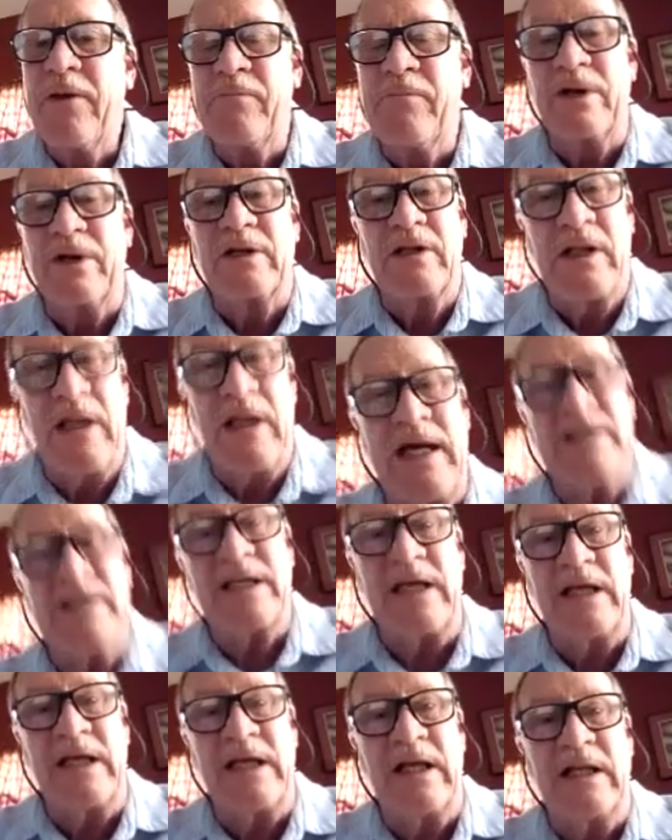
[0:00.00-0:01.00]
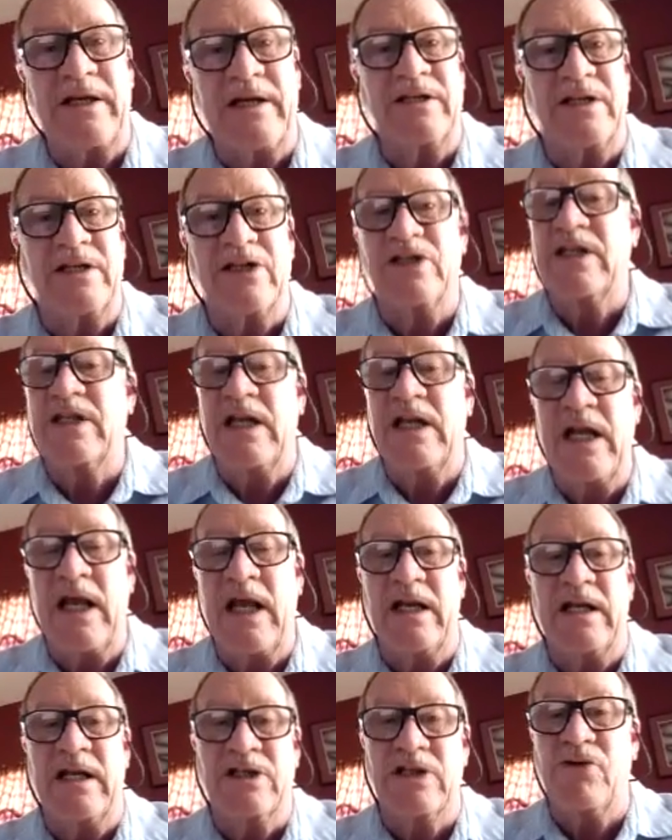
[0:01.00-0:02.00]
But Klasky allowed us to sit
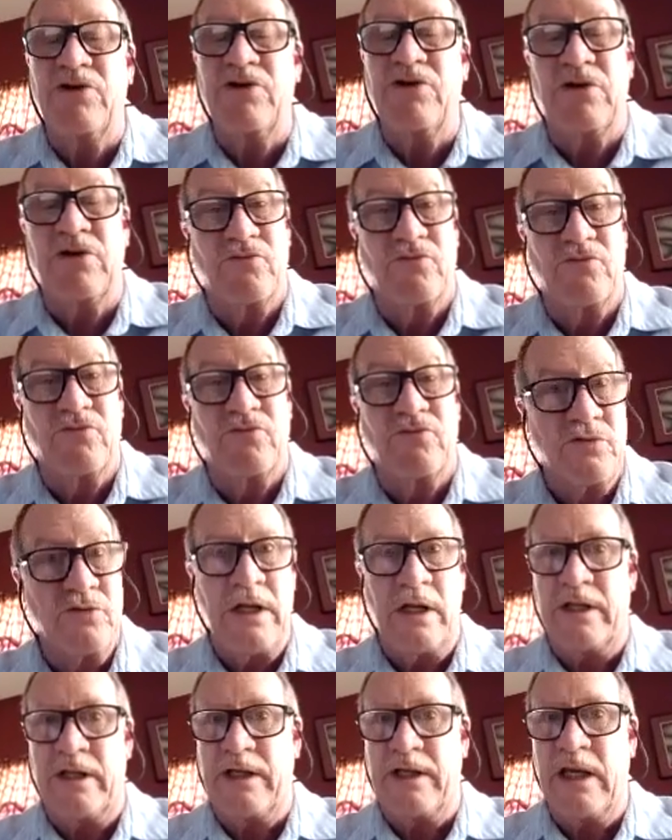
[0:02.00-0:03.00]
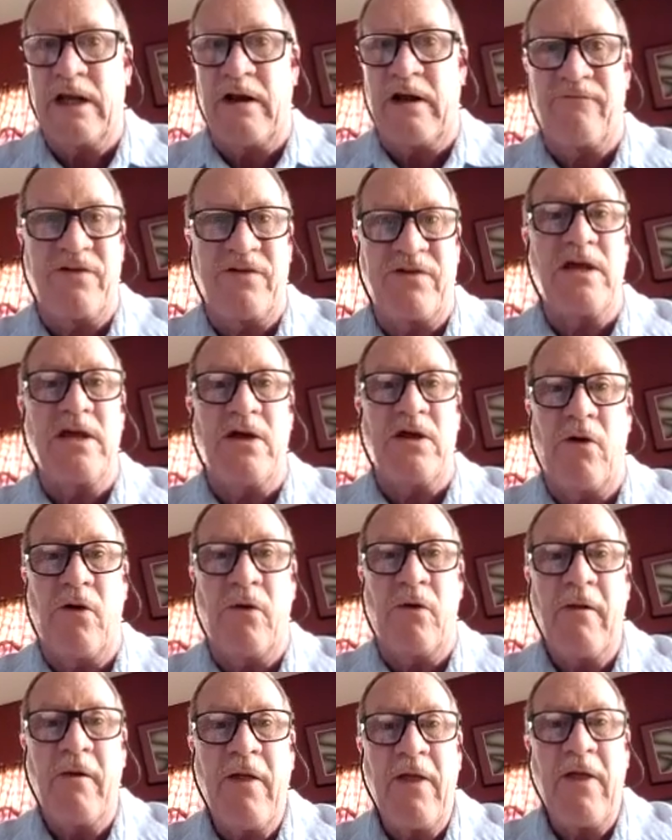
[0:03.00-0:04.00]
in, and so you could really get a
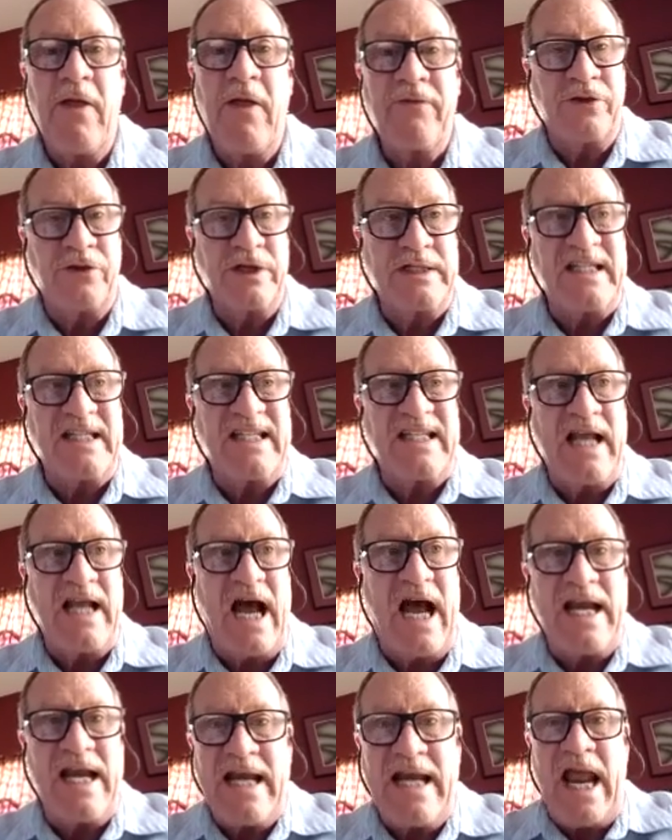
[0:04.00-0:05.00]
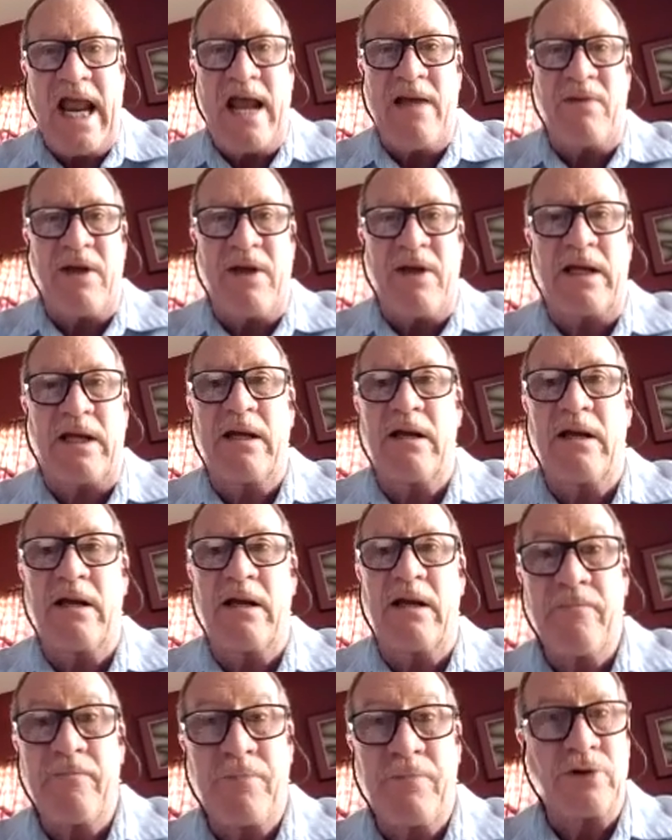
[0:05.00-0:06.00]
feel for this dynamic
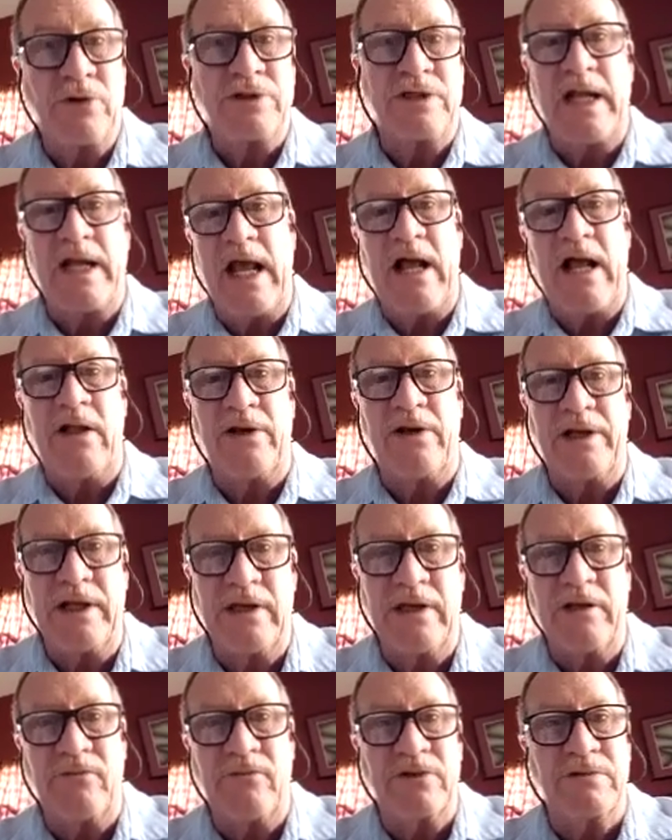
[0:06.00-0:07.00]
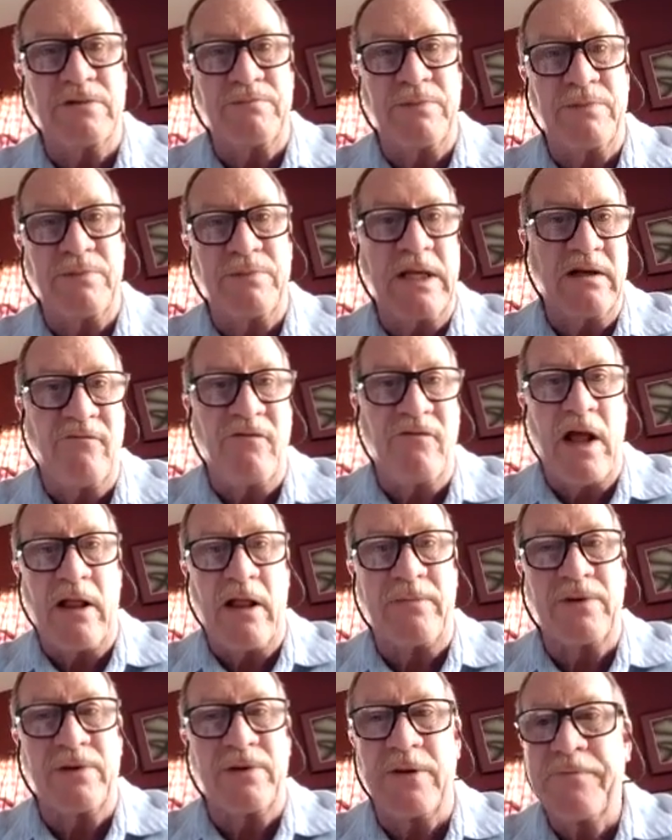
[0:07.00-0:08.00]
personality that was being
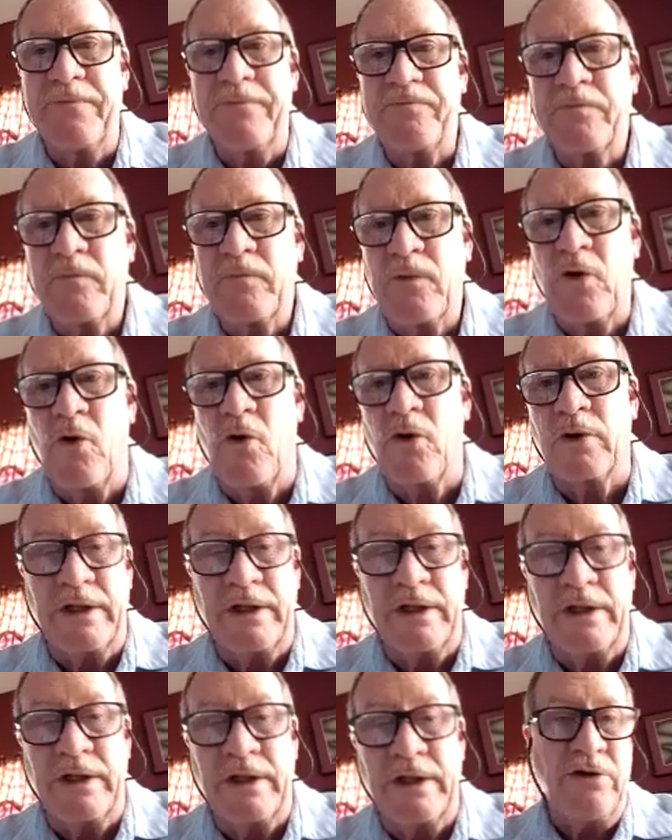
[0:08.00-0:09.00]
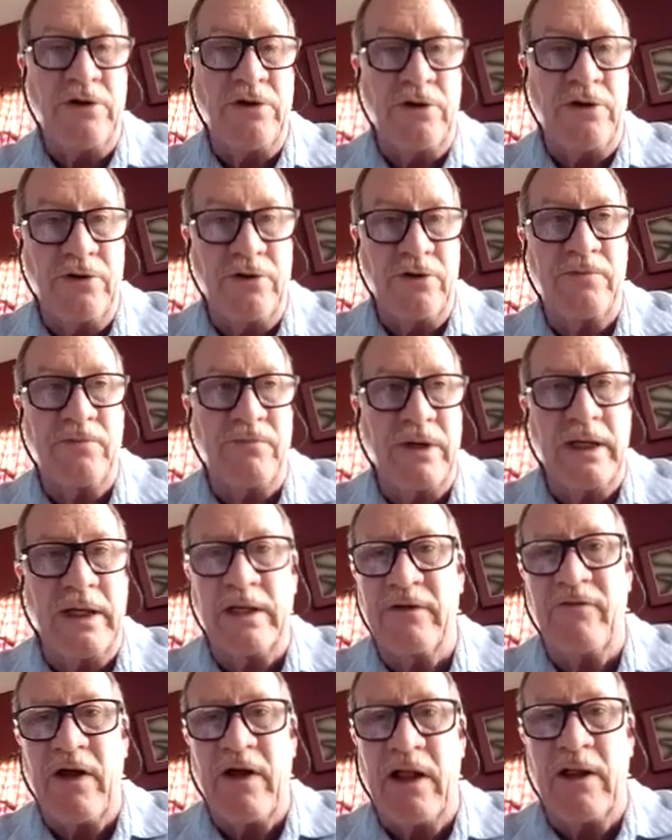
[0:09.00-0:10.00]
developed or continued being
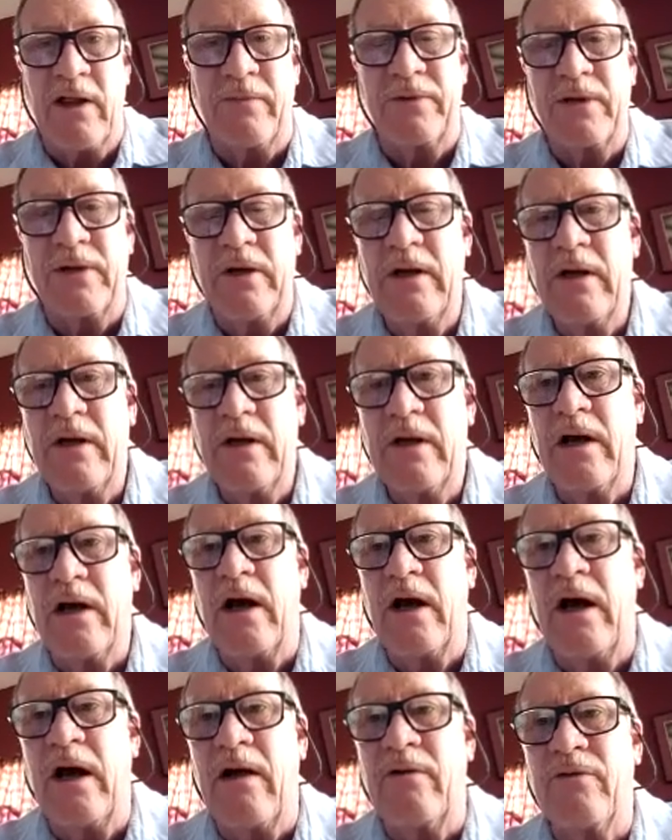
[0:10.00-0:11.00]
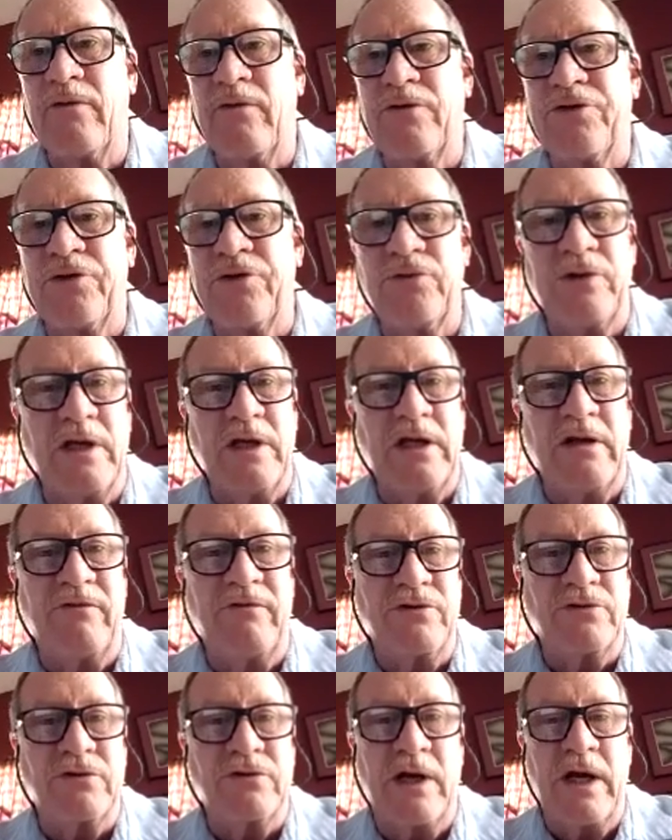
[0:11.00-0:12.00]
developed through the
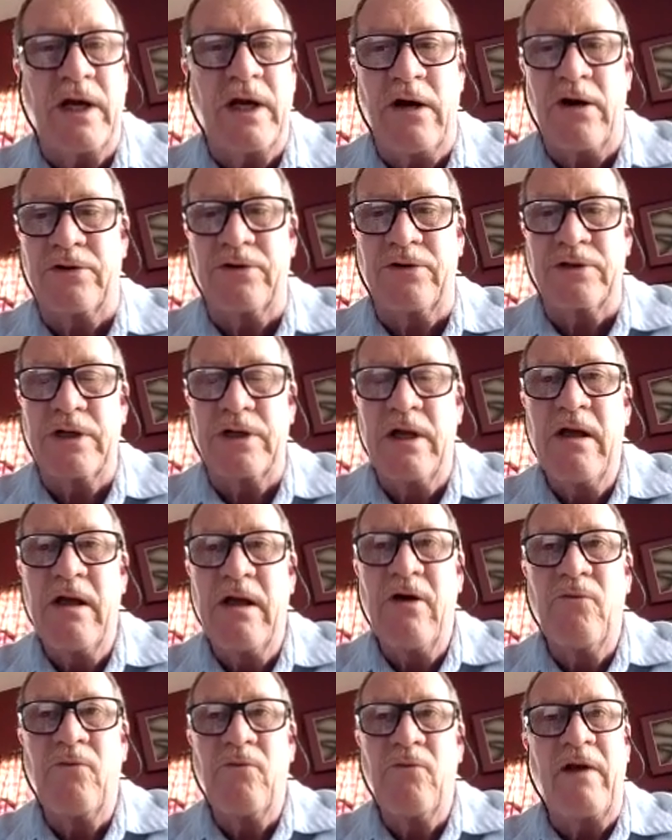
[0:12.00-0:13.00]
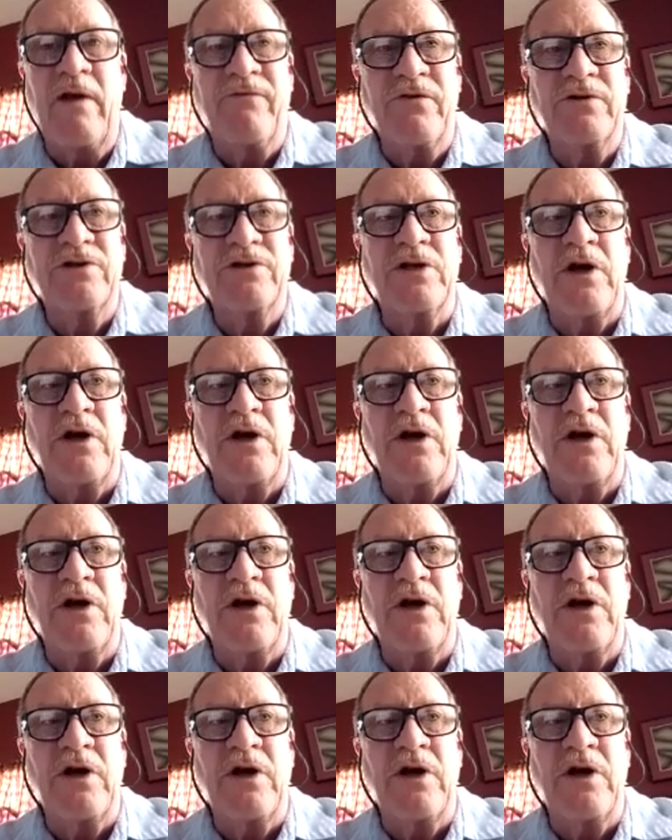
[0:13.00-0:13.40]
individual characters. When I first